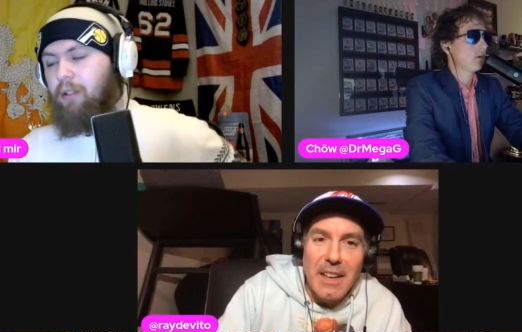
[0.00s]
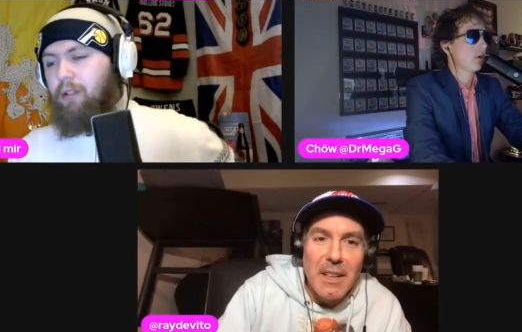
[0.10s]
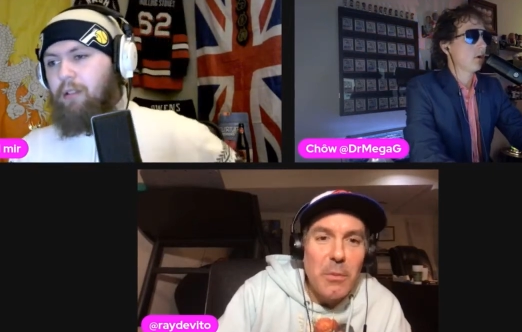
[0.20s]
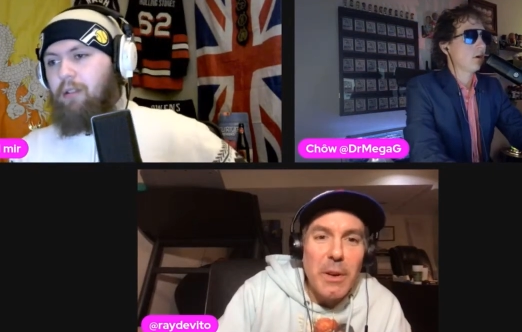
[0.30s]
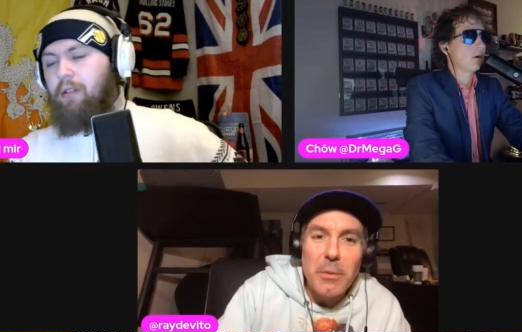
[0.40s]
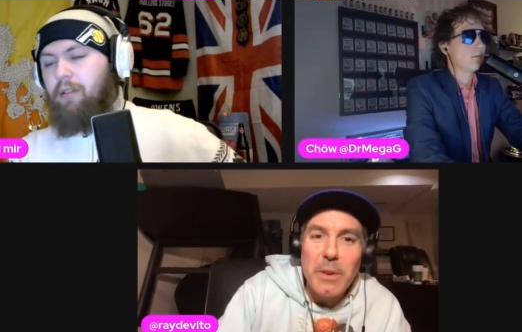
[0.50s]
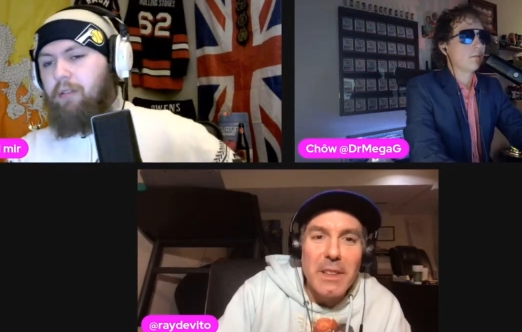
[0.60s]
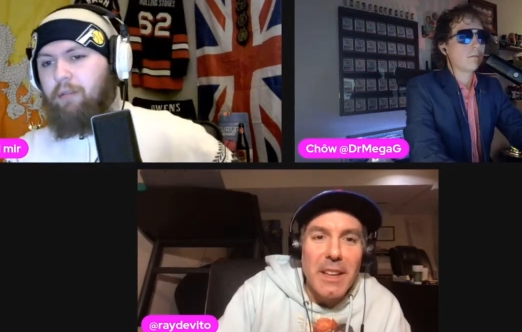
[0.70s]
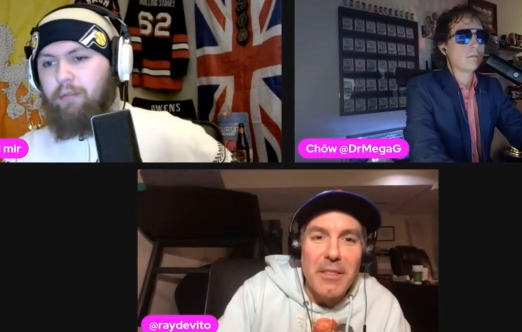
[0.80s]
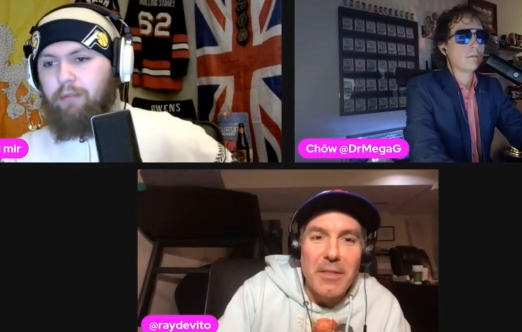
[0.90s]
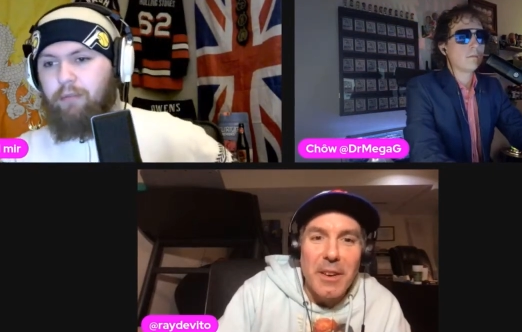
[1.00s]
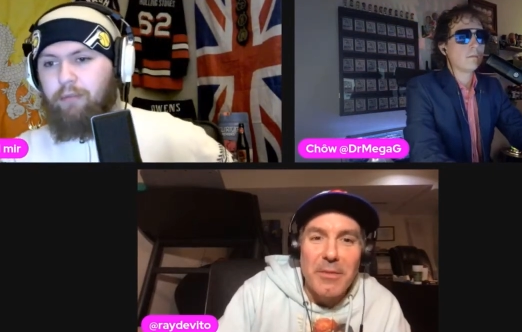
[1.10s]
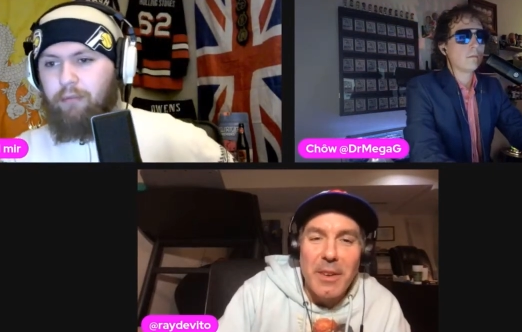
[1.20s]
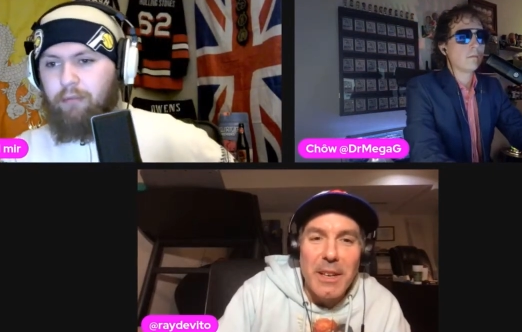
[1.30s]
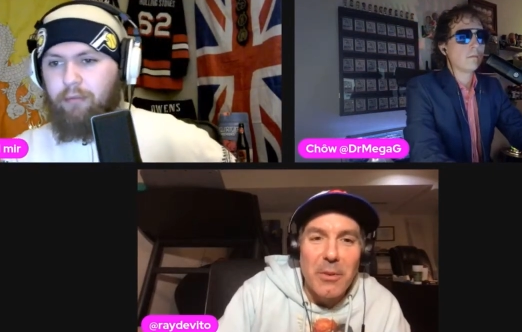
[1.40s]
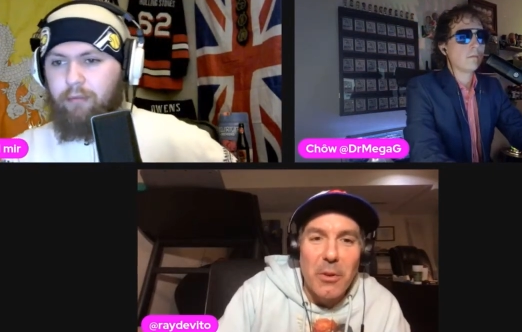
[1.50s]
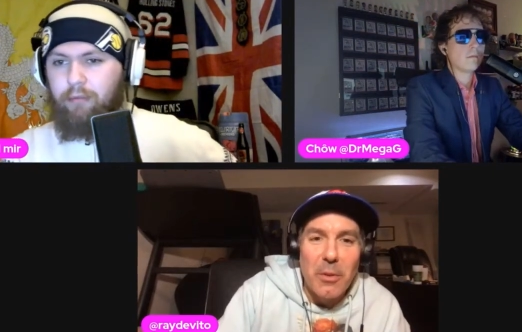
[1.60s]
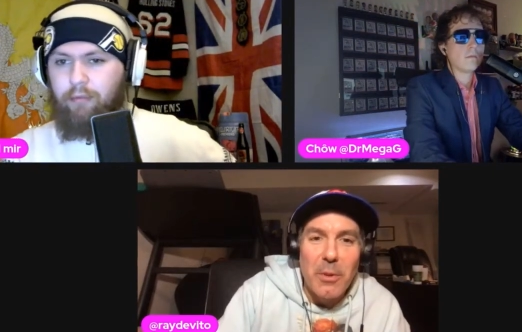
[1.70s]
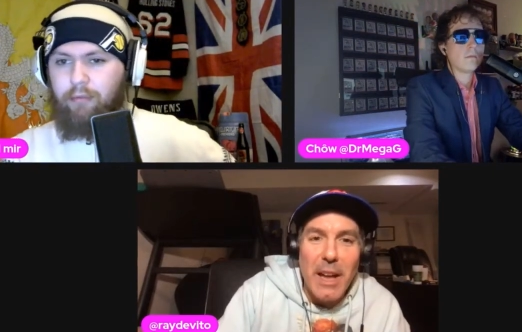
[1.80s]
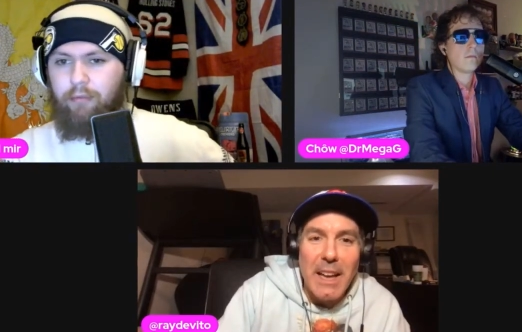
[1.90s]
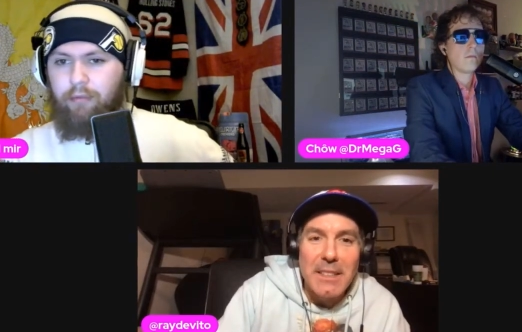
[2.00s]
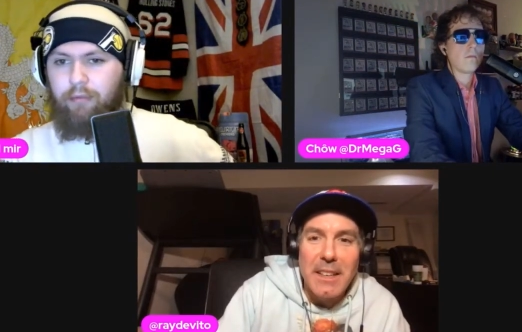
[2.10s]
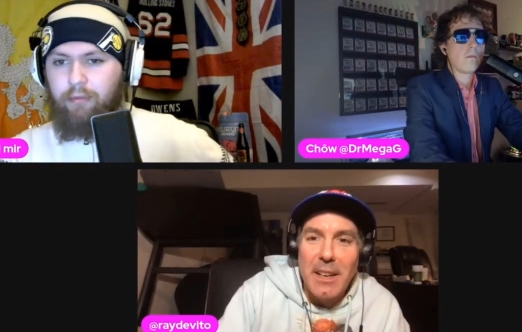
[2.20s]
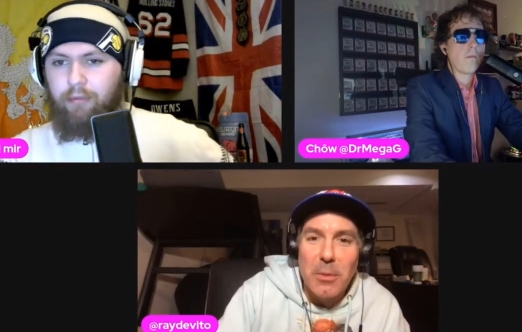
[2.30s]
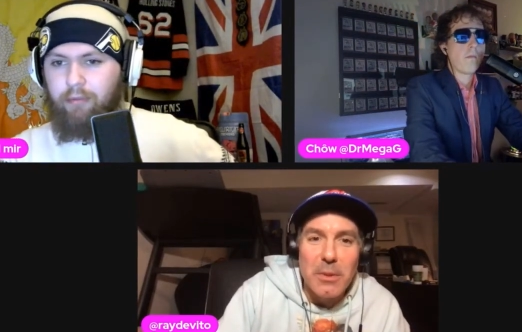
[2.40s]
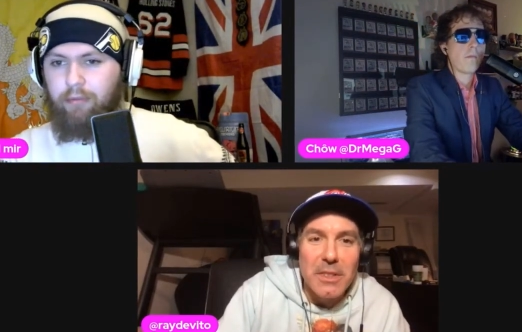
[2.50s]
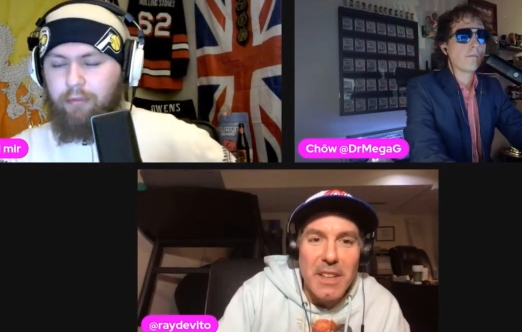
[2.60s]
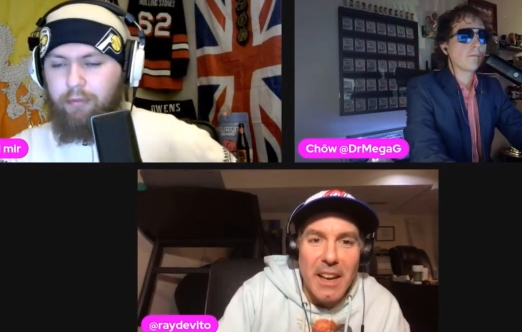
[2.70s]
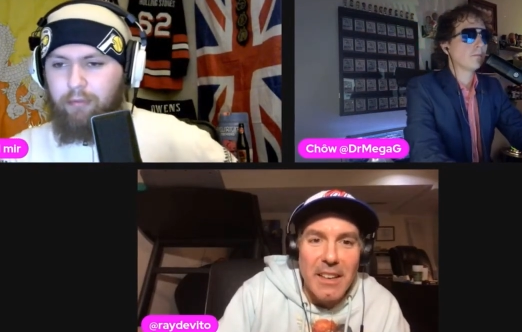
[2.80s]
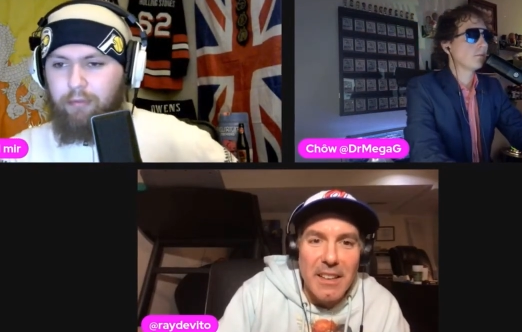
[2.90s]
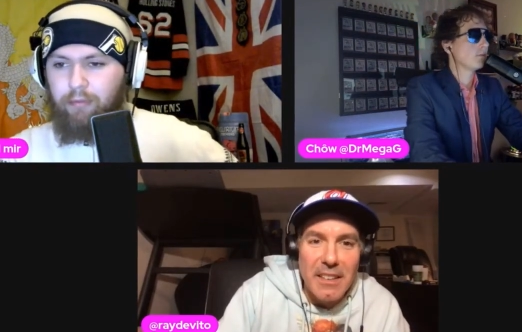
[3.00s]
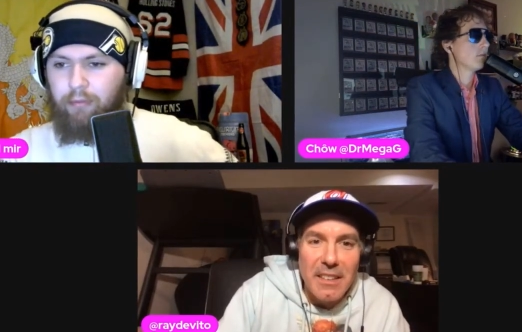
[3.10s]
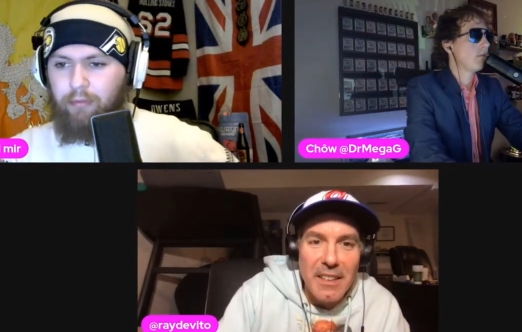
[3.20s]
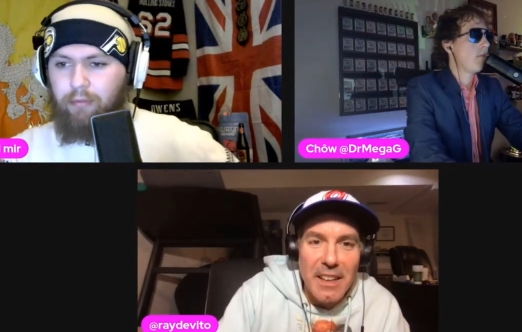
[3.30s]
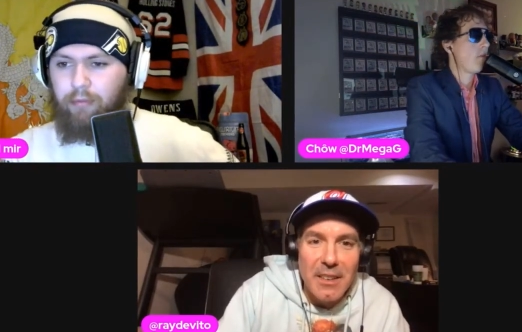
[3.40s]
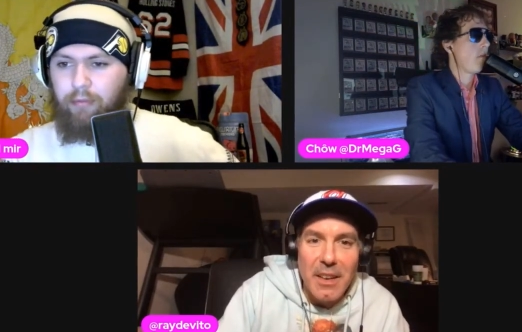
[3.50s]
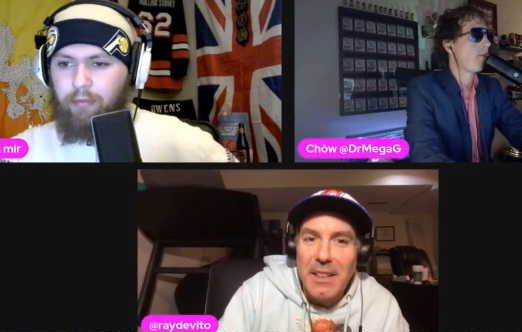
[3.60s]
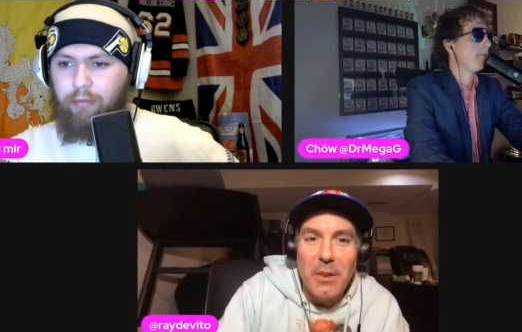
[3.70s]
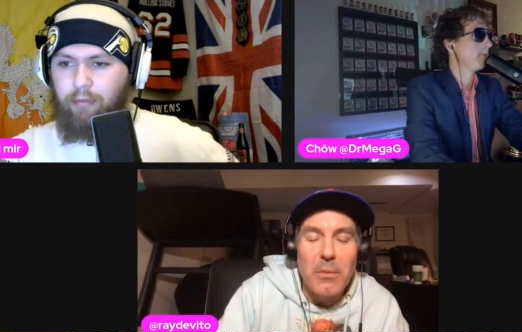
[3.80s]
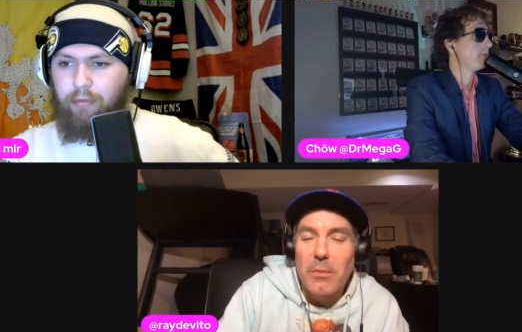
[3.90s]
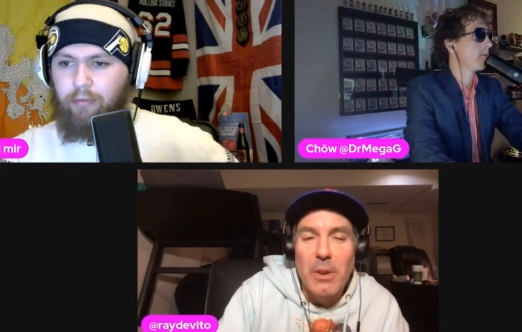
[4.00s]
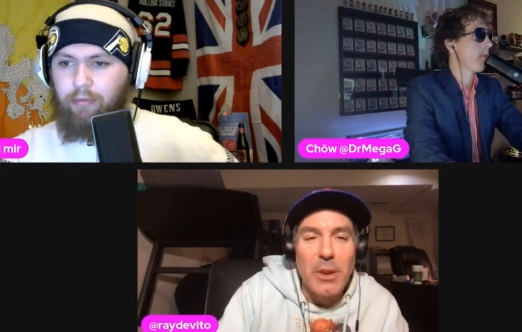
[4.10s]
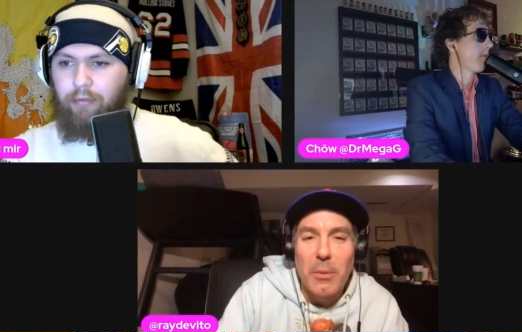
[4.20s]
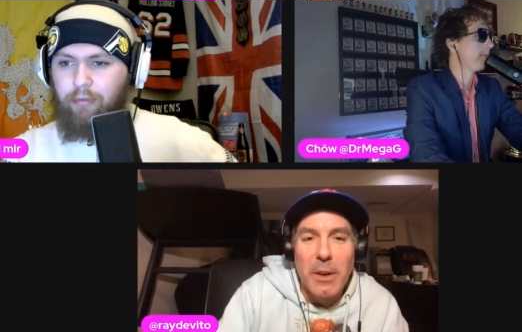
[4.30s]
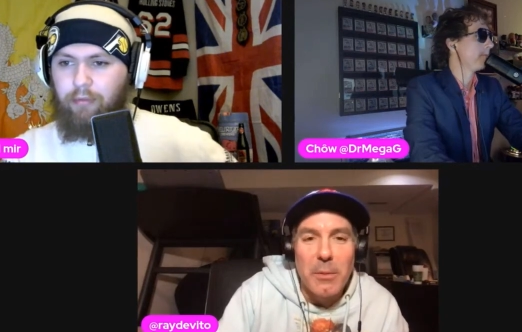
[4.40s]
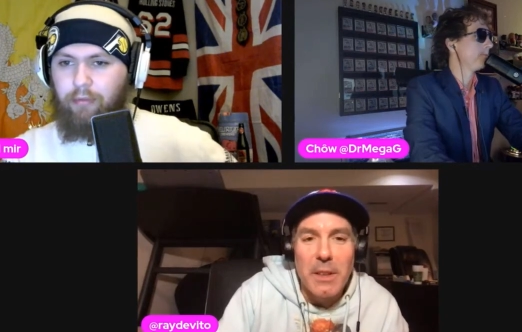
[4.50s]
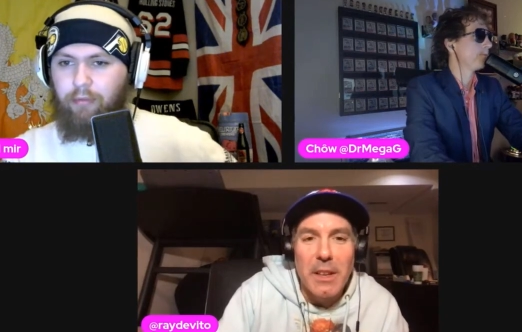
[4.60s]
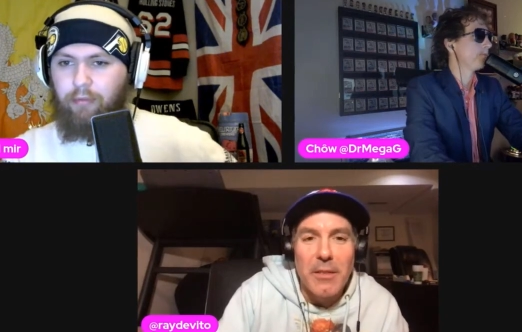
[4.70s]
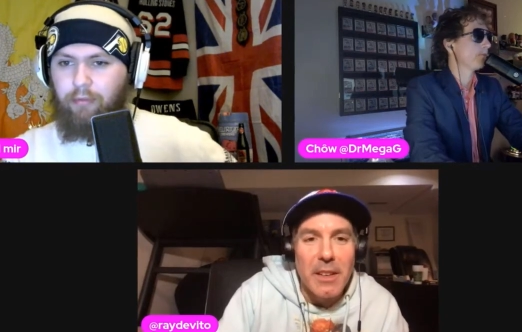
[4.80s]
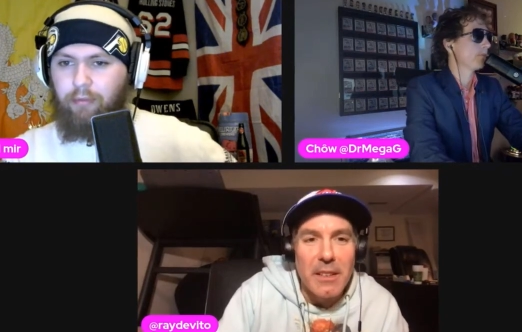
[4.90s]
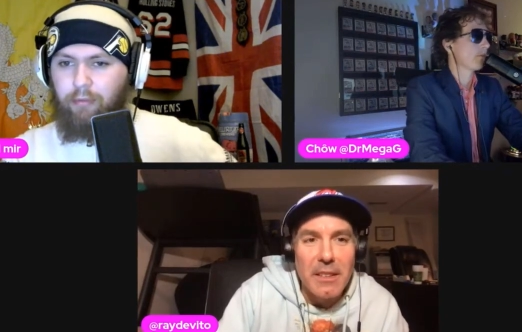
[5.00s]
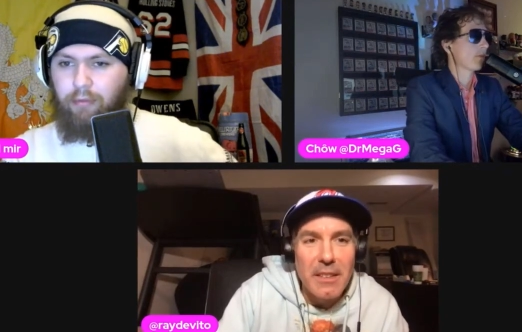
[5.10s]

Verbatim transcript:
Speaker 1: I don't um, want to relive a fucking horrible accident I almost died in. I don't, I don't really want to relive it.